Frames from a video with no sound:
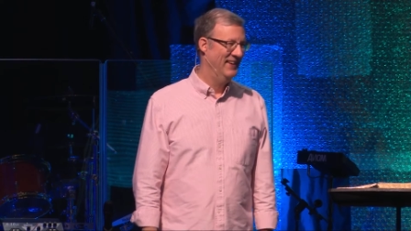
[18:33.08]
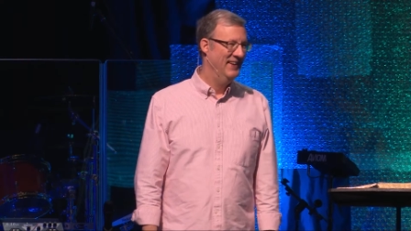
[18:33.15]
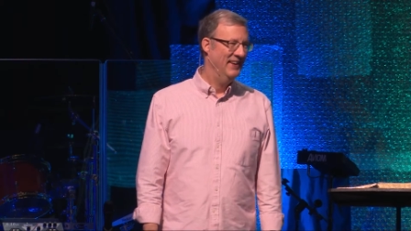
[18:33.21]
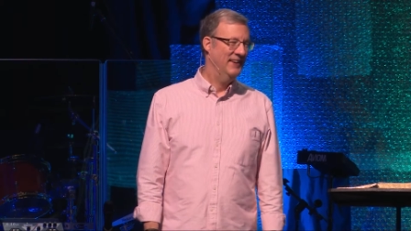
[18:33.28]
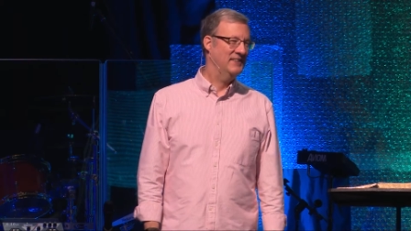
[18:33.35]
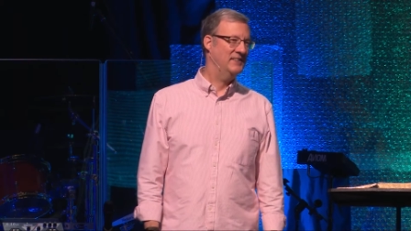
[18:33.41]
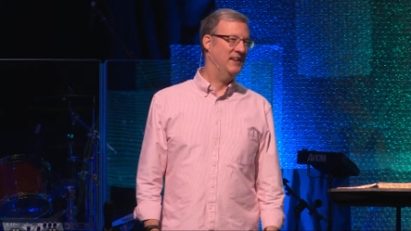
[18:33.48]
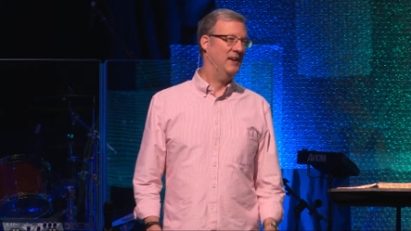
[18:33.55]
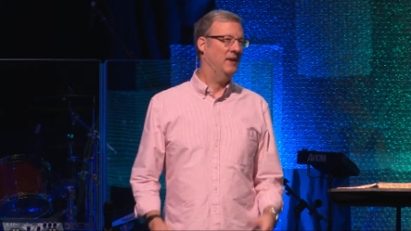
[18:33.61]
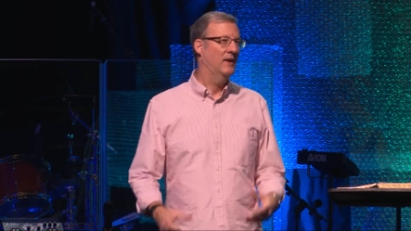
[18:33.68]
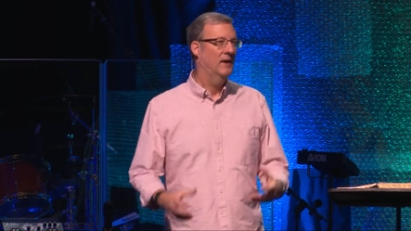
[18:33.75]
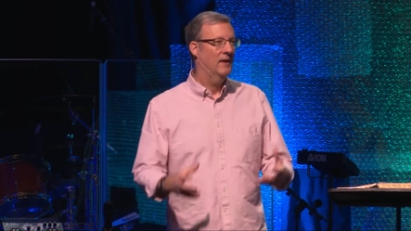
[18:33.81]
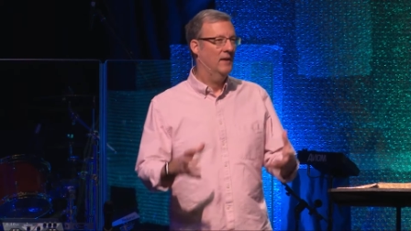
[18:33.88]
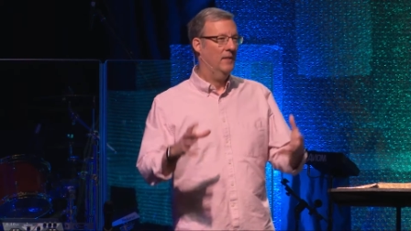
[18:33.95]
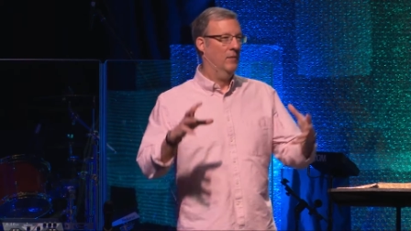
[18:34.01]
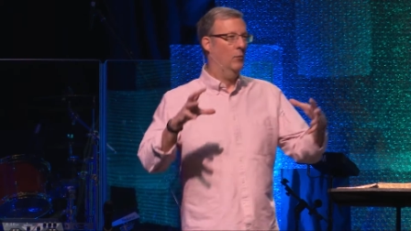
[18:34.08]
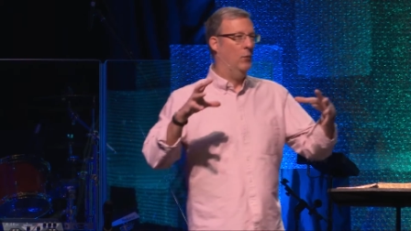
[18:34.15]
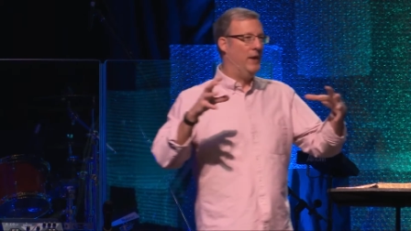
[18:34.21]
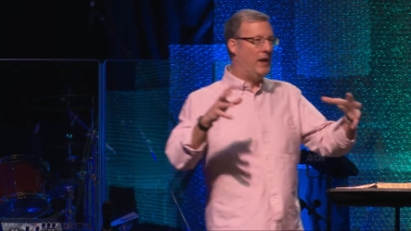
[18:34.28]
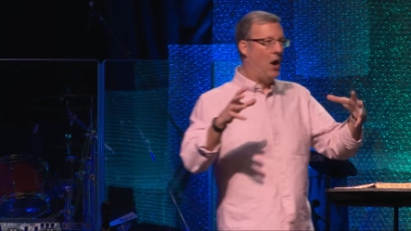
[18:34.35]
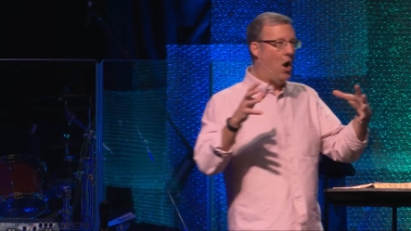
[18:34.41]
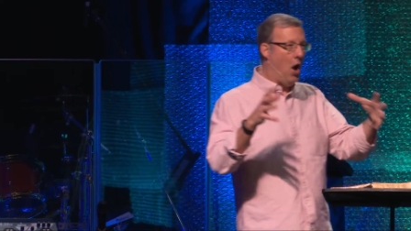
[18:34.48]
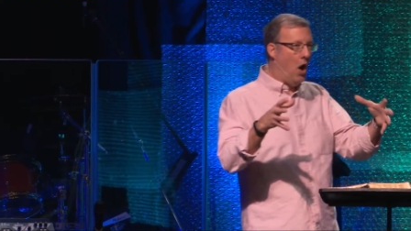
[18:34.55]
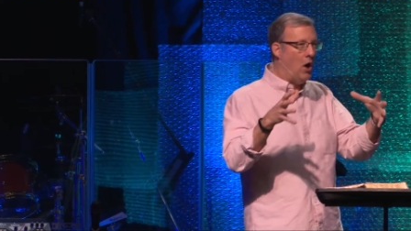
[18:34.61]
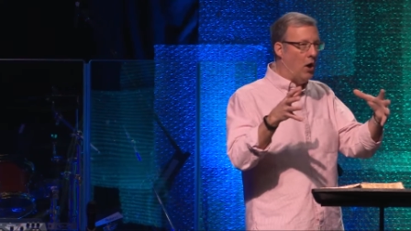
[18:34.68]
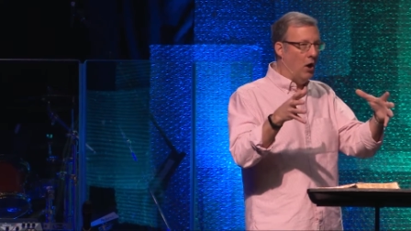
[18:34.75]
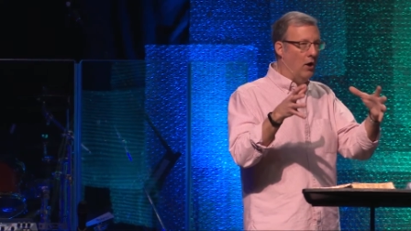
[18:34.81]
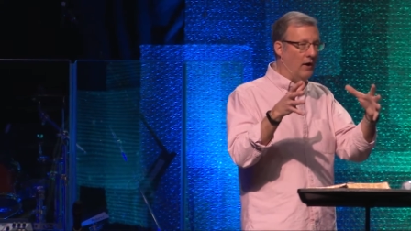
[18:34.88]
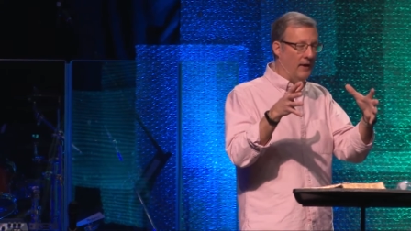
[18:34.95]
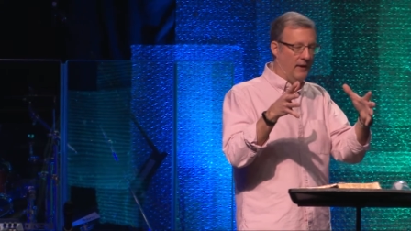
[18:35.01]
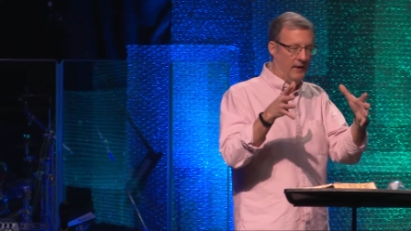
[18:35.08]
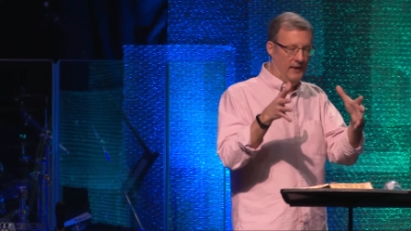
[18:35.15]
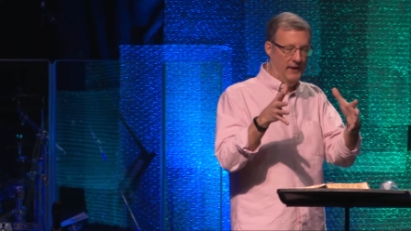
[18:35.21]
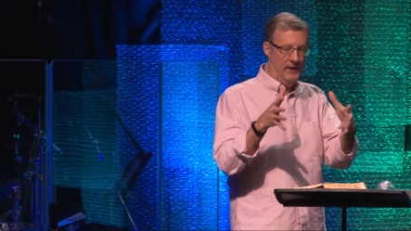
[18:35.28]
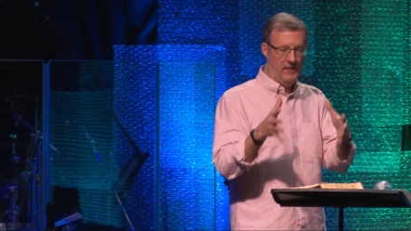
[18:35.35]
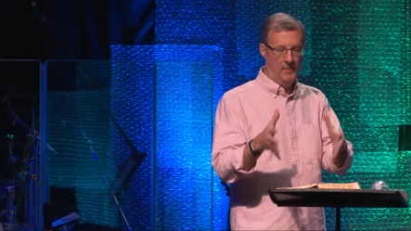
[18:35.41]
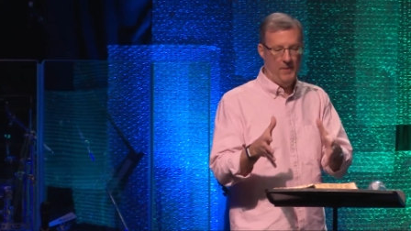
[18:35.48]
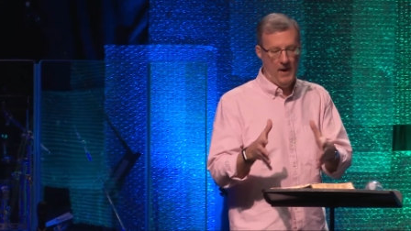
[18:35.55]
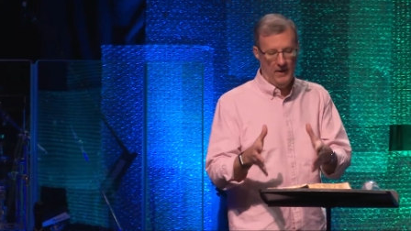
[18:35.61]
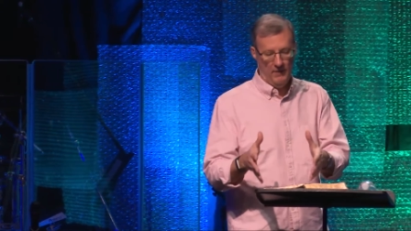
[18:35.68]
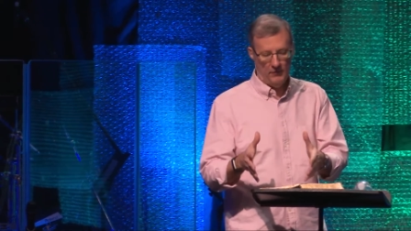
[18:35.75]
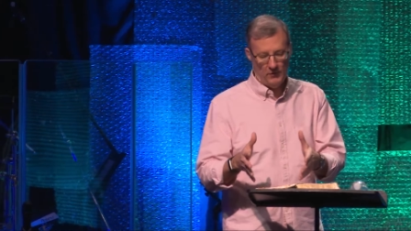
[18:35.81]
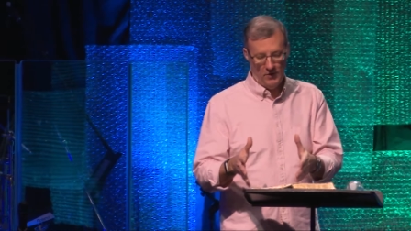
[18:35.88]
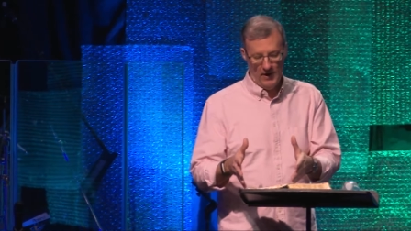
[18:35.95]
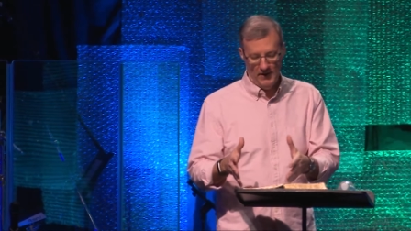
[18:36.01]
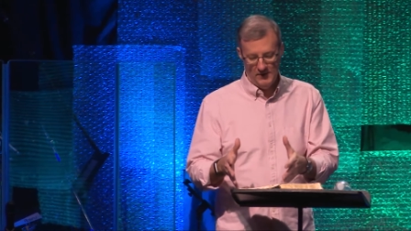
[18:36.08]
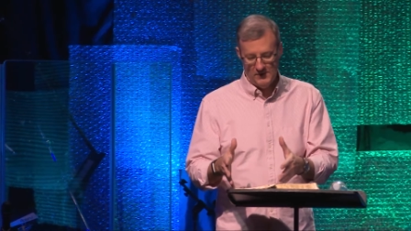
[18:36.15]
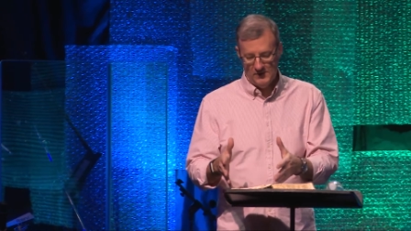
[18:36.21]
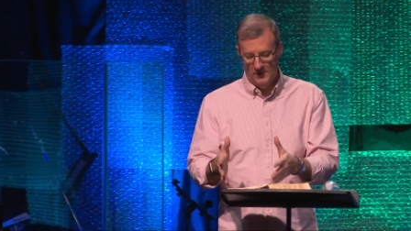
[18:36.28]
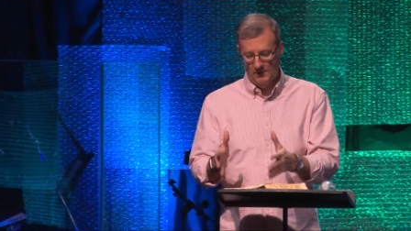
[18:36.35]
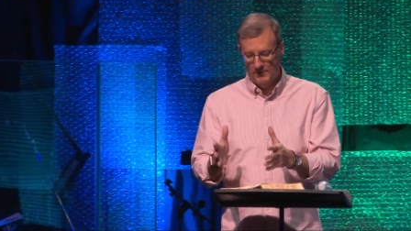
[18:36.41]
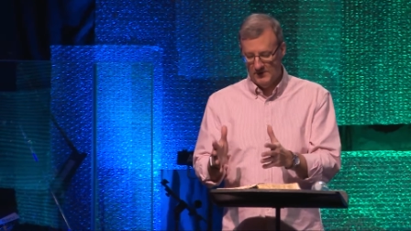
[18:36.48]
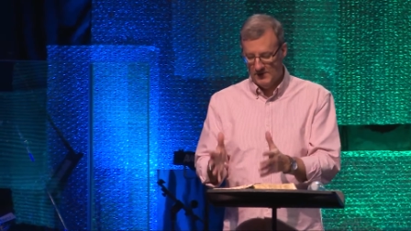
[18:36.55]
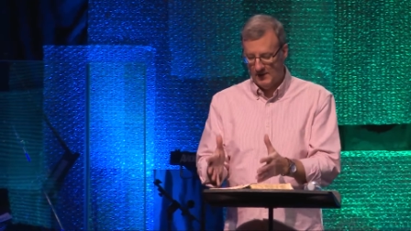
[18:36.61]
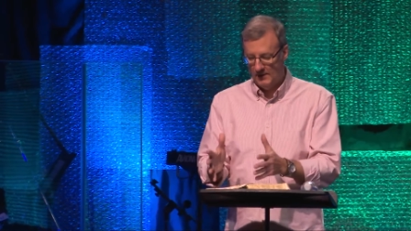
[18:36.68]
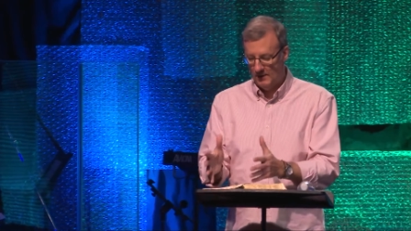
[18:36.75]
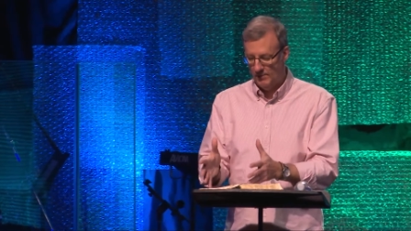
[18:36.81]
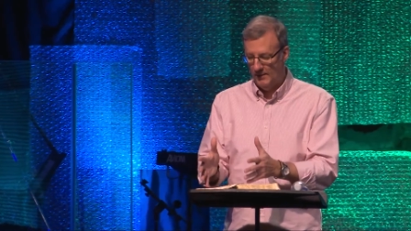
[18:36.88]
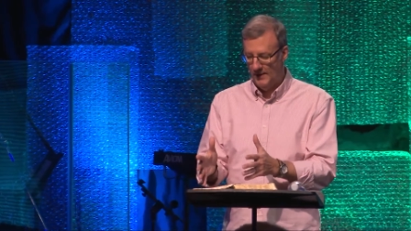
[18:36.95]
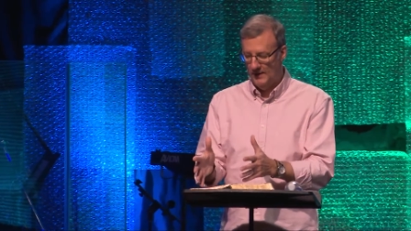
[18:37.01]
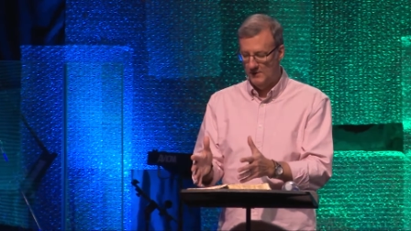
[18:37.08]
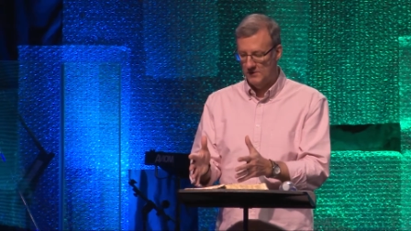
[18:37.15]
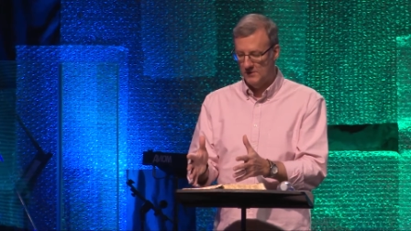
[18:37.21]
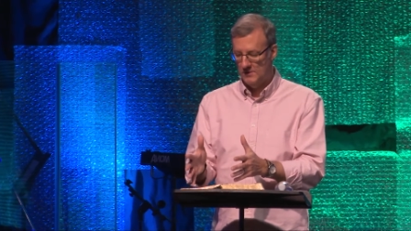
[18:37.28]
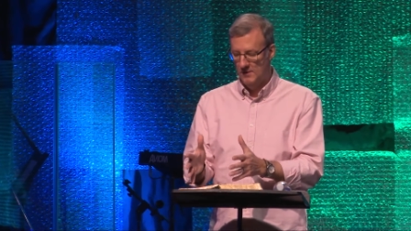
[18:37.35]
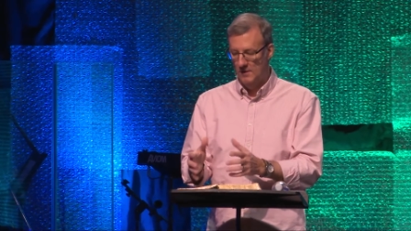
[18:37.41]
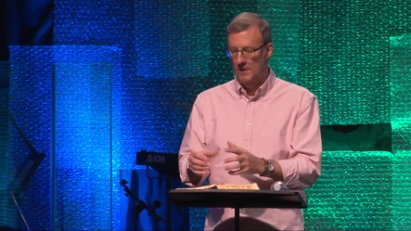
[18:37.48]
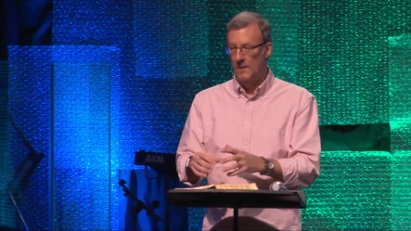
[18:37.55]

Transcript: You see, we are in the body of Christ in a particular place